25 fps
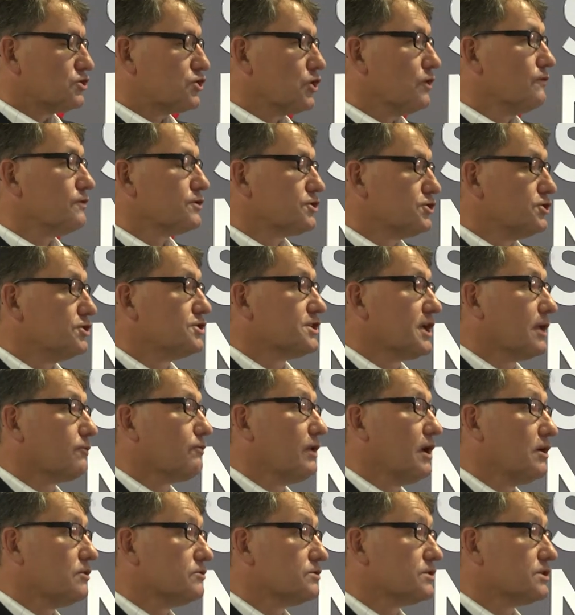Service New South
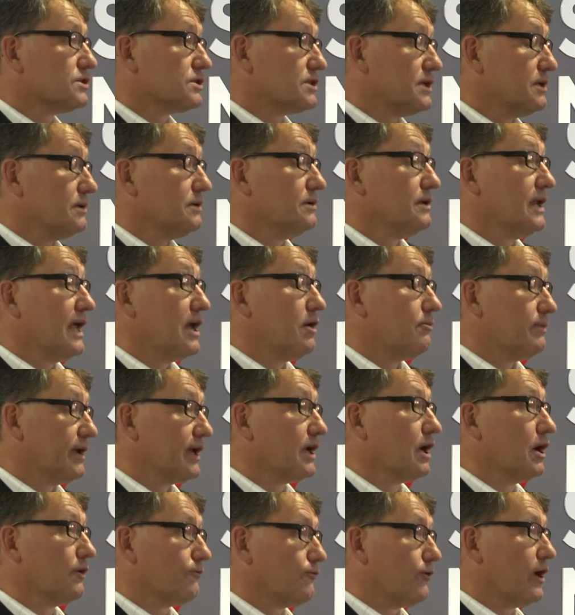Wales has now been
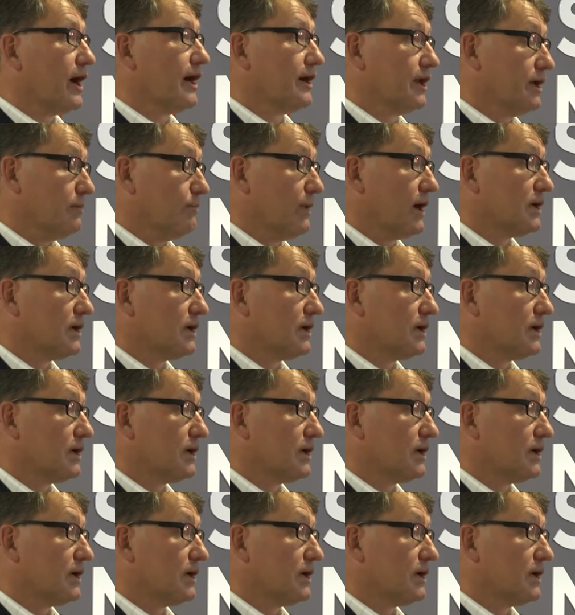going for 18